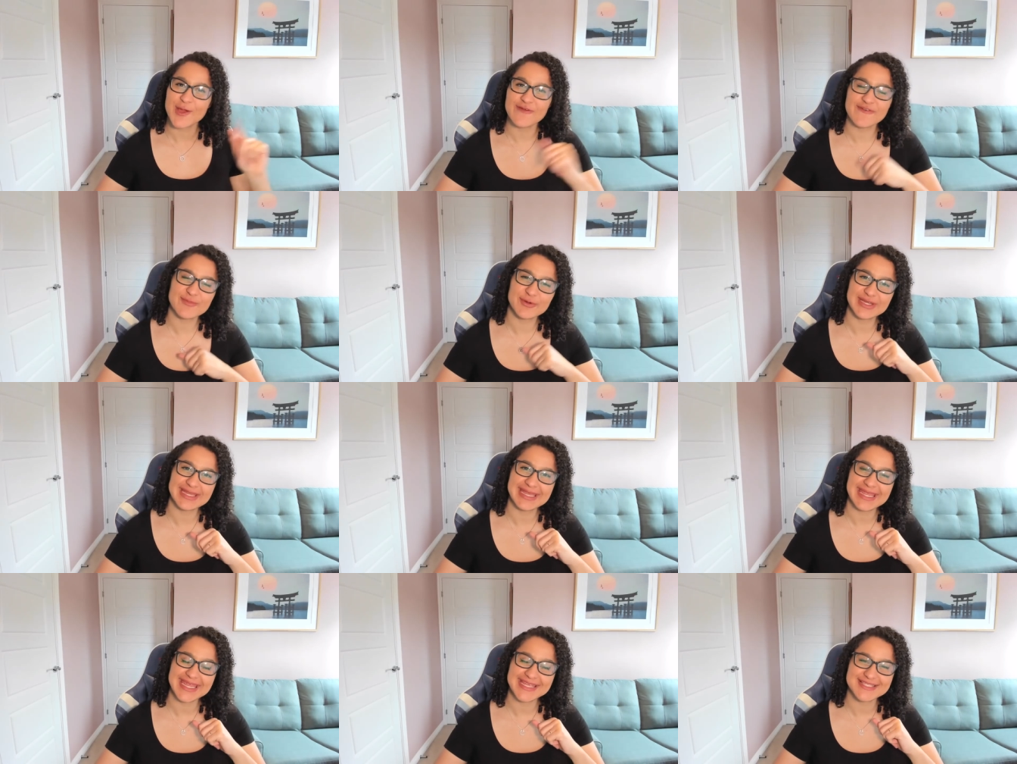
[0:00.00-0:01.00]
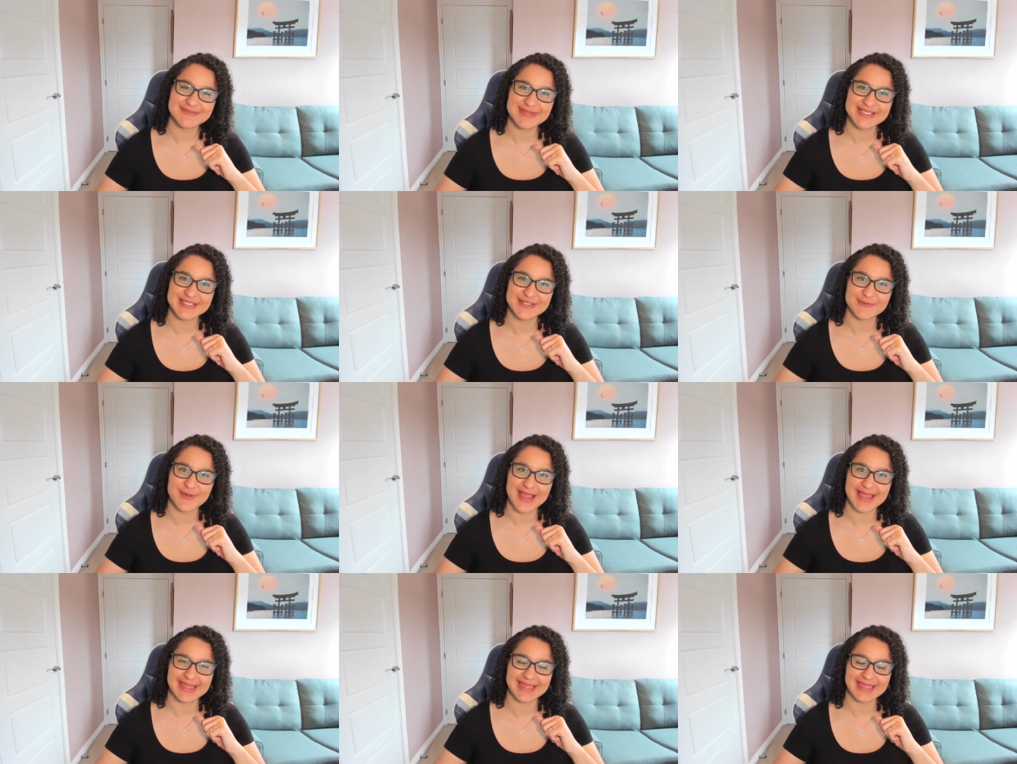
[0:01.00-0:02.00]
everybody, it's Mrs.
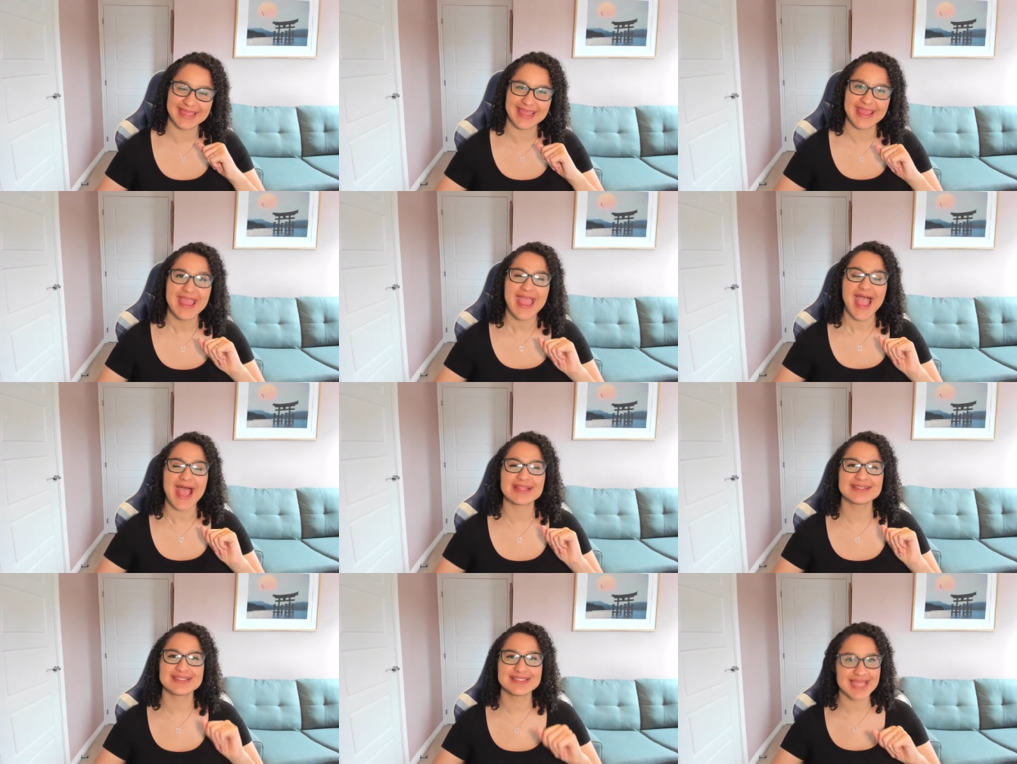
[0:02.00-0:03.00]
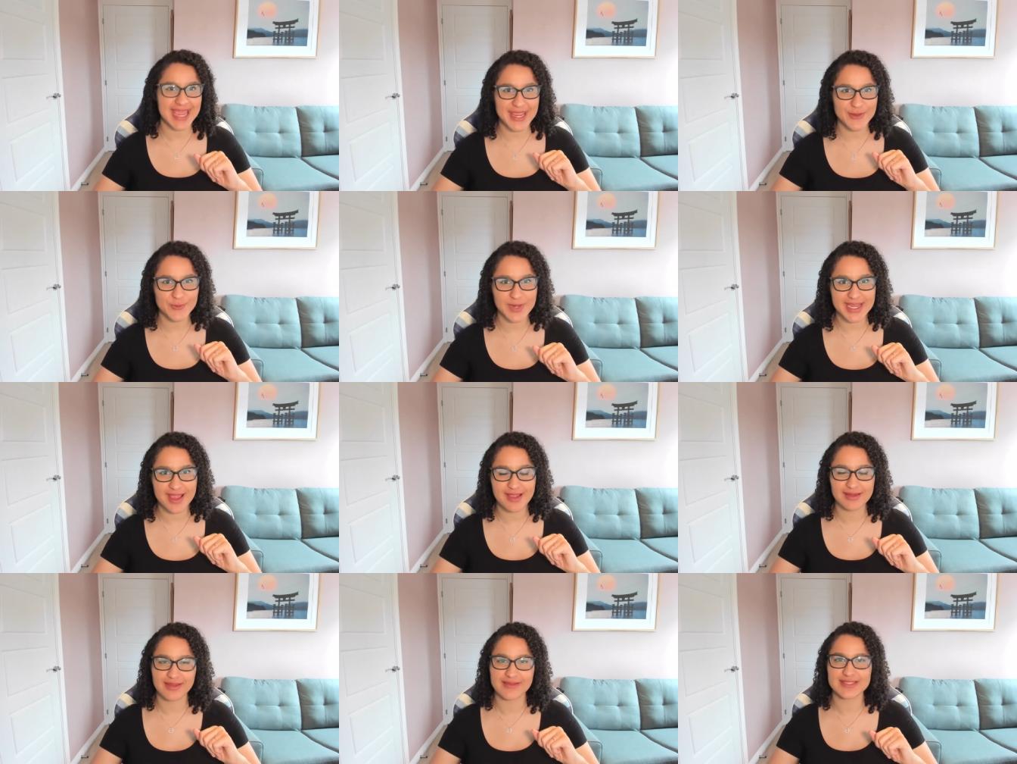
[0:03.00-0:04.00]
Ware here and today we are
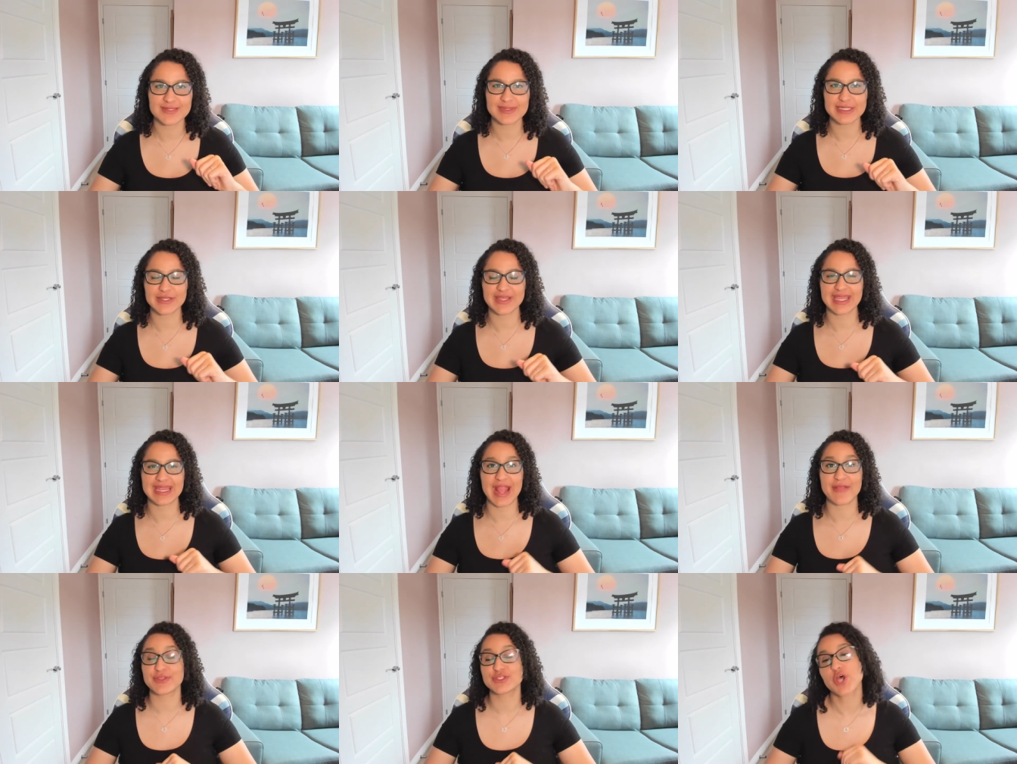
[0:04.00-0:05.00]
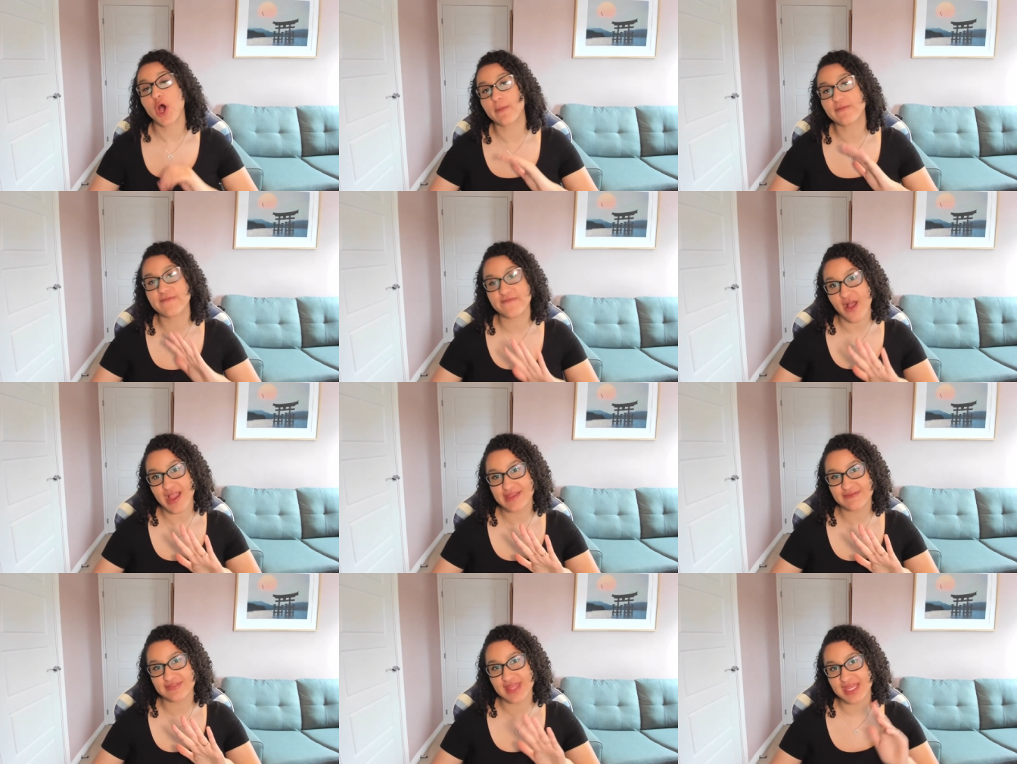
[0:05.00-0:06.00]
going to be looking at the top
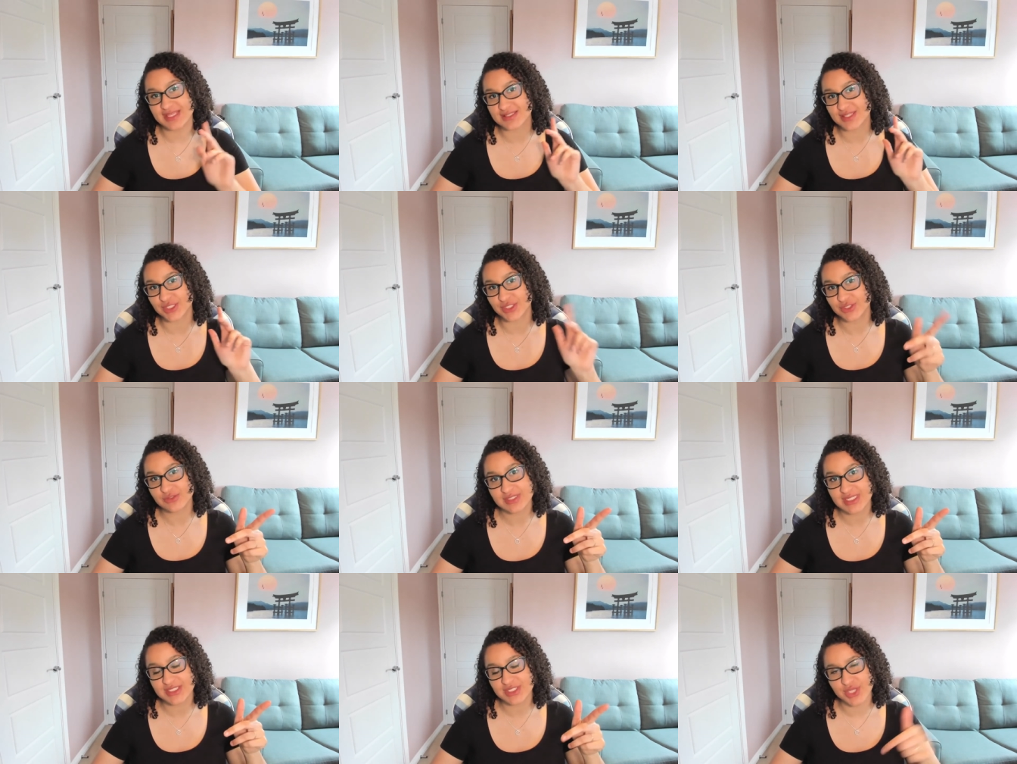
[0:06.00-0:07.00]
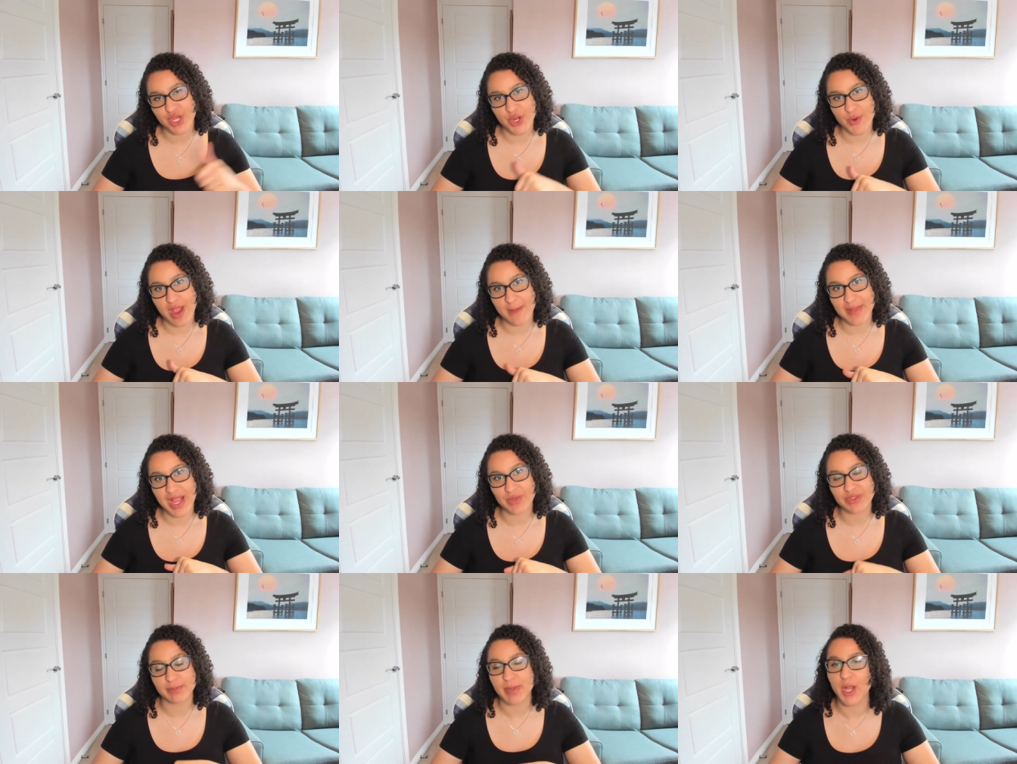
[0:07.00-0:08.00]
five things that you need to know
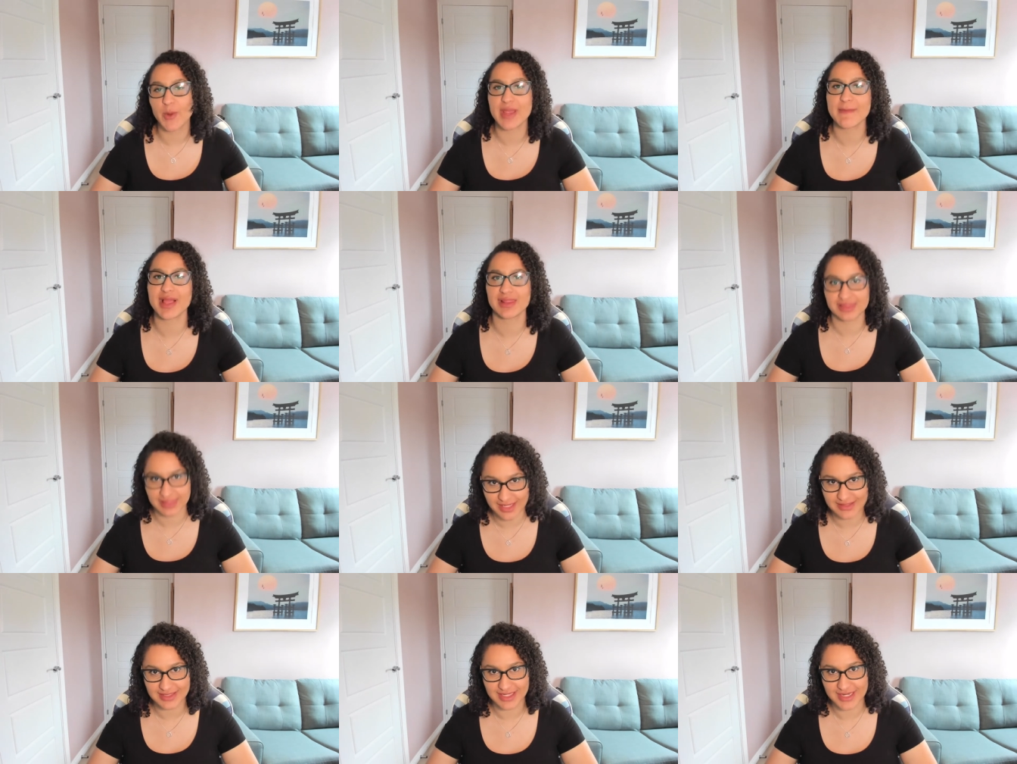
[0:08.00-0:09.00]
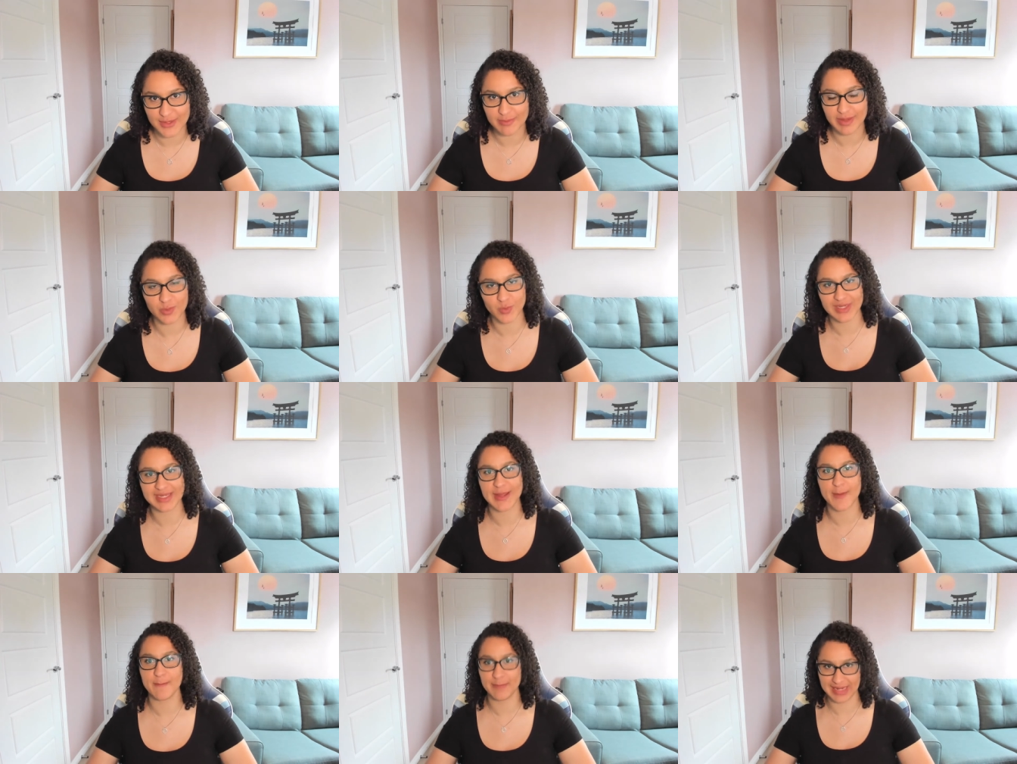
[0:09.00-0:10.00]
about the poem London by
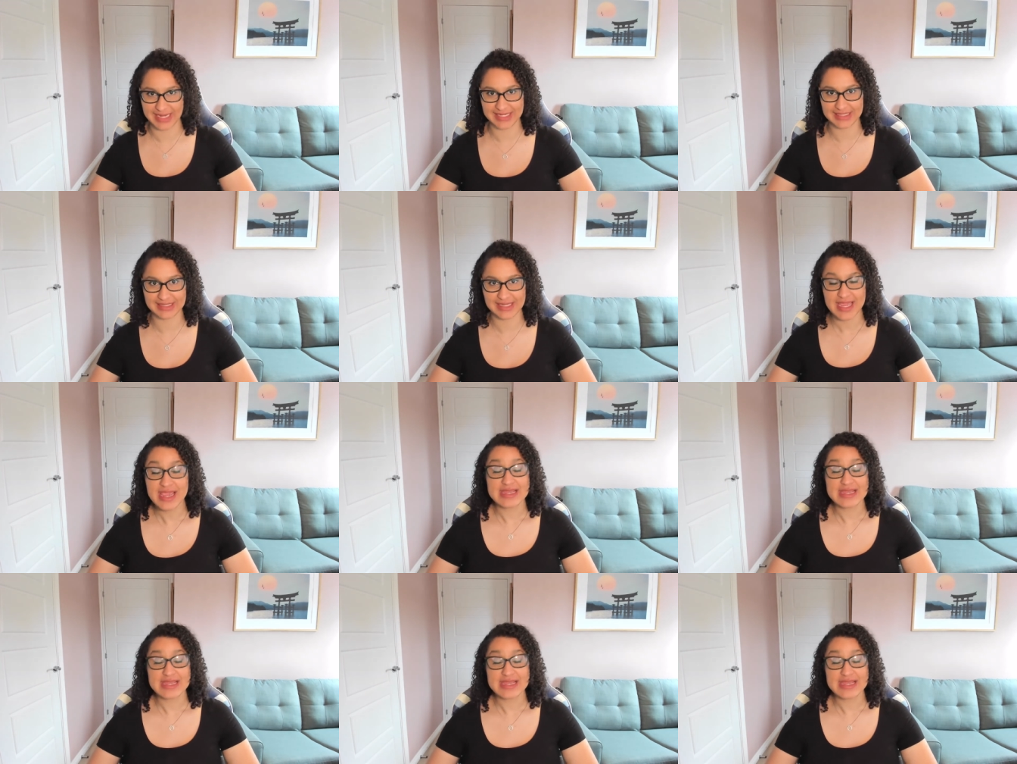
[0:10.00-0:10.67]
William Blake.